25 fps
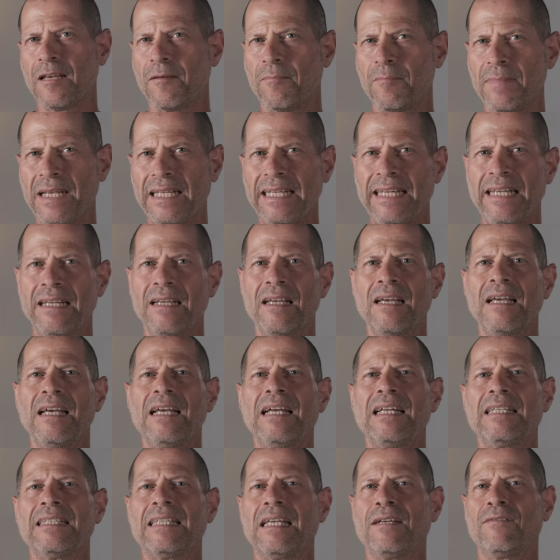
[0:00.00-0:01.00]
meaning
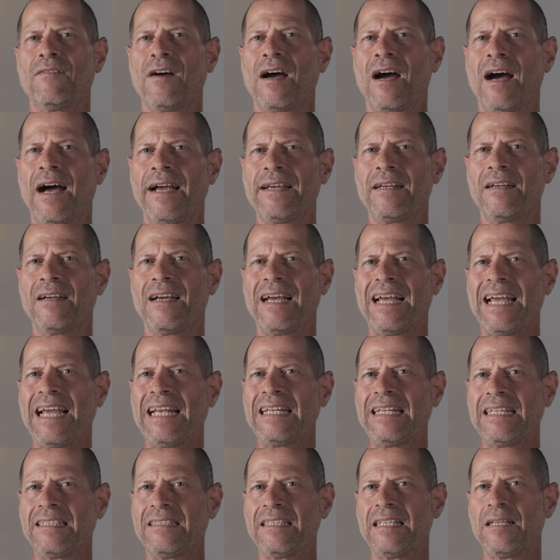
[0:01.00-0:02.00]
they have a higher
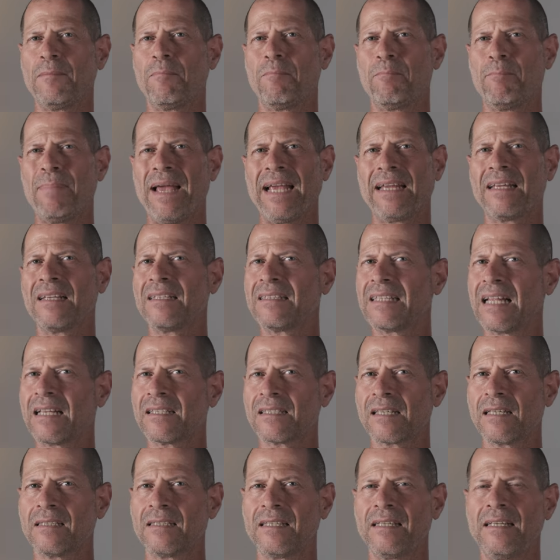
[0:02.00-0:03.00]
LED packing
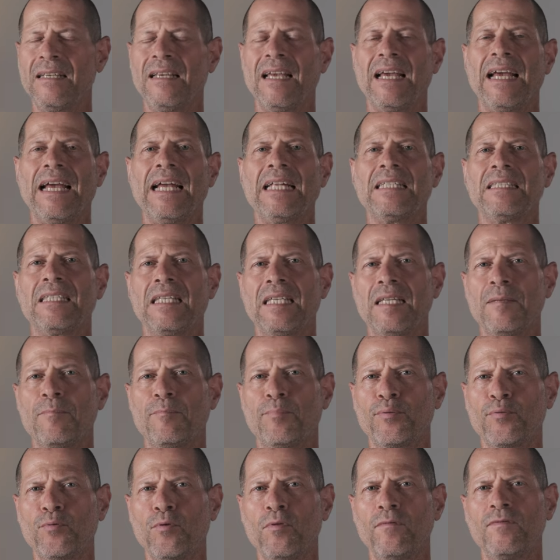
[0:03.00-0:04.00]
density and
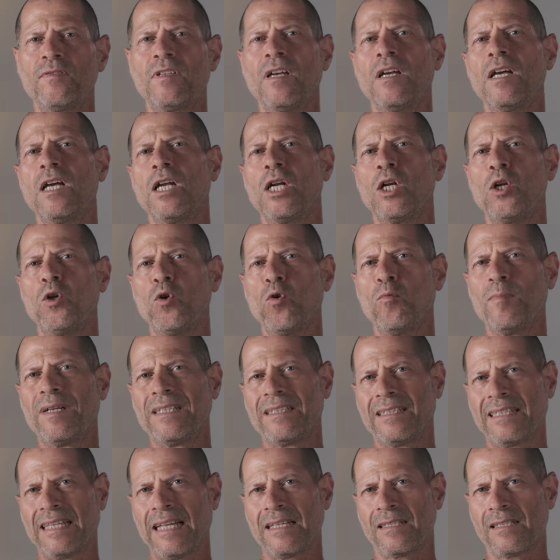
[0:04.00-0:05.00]
improved
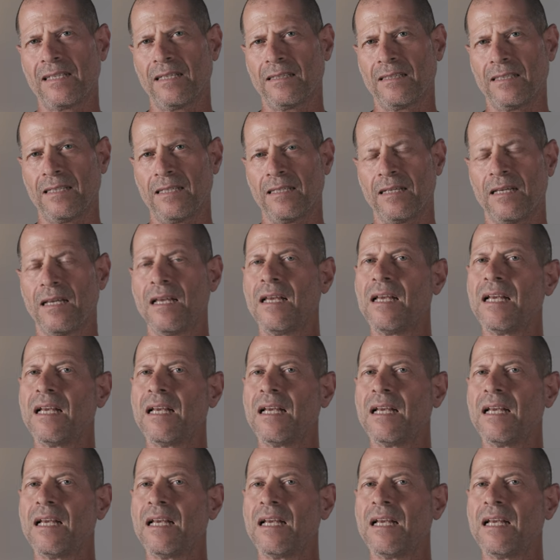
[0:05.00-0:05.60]
lumen density.